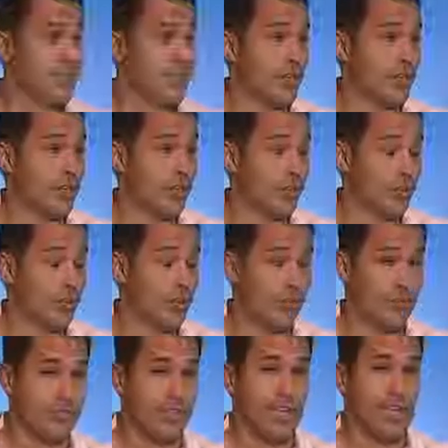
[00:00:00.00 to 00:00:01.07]
is a good
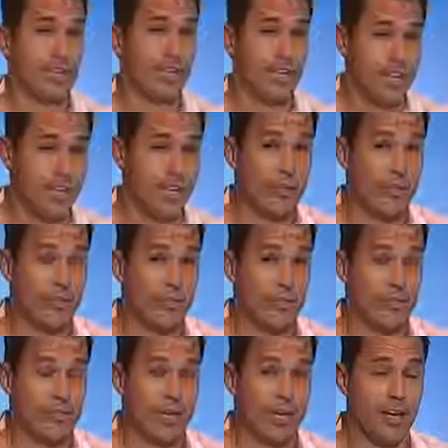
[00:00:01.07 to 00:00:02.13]
qualification and a good
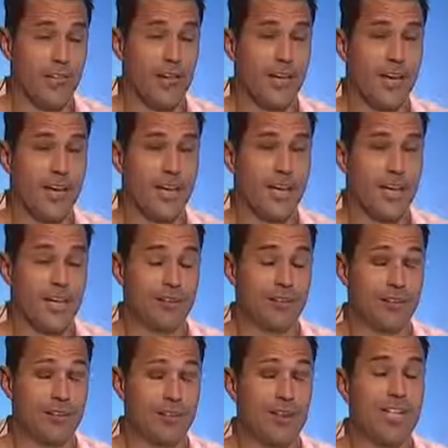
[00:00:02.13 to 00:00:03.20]
route to go. And we can hear now
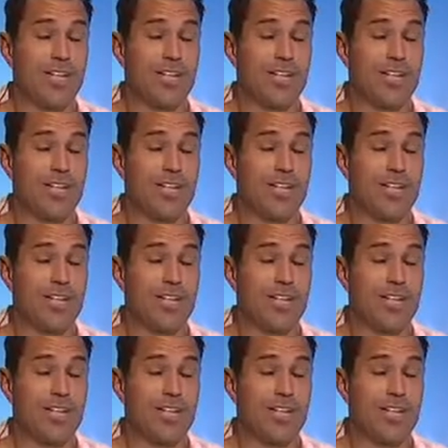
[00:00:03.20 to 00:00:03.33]
from the